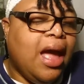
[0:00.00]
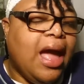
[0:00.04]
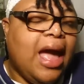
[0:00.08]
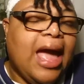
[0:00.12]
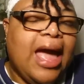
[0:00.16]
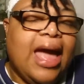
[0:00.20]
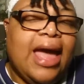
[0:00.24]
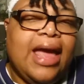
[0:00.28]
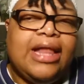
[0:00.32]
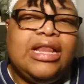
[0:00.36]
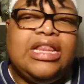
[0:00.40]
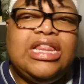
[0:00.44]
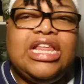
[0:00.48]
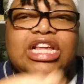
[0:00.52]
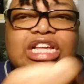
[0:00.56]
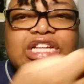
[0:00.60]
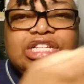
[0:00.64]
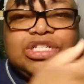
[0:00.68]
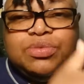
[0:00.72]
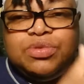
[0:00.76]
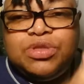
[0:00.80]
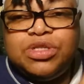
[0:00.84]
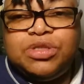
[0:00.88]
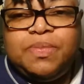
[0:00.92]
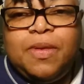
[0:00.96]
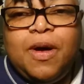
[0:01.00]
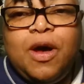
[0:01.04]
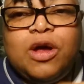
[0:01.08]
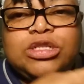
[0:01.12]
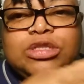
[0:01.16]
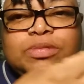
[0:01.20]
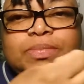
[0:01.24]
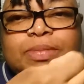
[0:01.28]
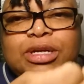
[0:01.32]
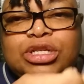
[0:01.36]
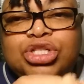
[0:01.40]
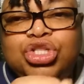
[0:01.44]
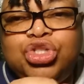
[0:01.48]
and these were supposed
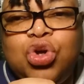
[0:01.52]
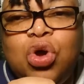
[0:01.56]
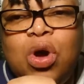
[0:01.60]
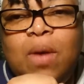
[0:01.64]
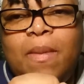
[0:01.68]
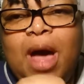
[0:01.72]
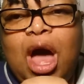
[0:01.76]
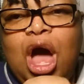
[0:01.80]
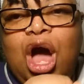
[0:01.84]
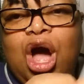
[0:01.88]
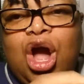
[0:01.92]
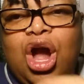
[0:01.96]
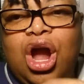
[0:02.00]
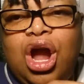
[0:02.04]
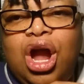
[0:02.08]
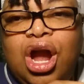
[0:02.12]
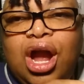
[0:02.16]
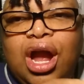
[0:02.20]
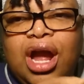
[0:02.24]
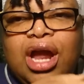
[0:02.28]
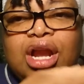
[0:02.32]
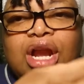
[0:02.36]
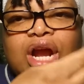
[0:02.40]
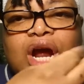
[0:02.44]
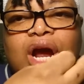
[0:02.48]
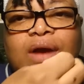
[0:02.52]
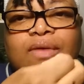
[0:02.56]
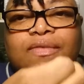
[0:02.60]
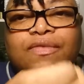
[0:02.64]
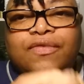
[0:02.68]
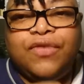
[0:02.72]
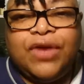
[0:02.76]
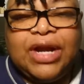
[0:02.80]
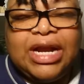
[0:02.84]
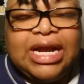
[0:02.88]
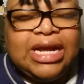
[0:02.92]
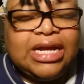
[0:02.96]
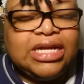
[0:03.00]
to be a show about her and her
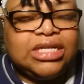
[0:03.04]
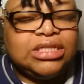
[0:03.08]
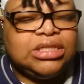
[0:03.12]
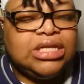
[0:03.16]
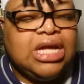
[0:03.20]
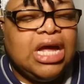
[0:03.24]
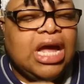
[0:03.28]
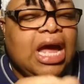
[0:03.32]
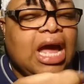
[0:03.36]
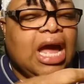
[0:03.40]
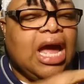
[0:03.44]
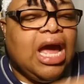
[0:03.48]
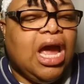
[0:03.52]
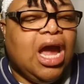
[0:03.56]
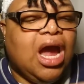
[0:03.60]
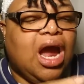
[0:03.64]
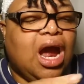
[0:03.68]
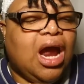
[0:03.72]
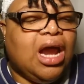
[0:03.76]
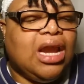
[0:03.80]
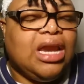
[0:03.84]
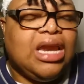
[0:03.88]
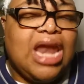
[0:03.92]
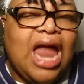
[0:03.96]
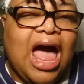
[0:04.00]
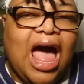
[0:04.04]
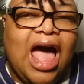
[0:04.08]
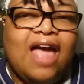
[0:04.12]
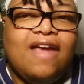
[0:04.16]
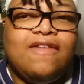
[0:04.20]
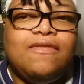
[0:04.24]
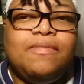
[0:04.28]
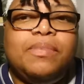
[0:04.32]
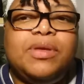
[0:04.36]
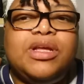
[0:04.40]
friends and her life,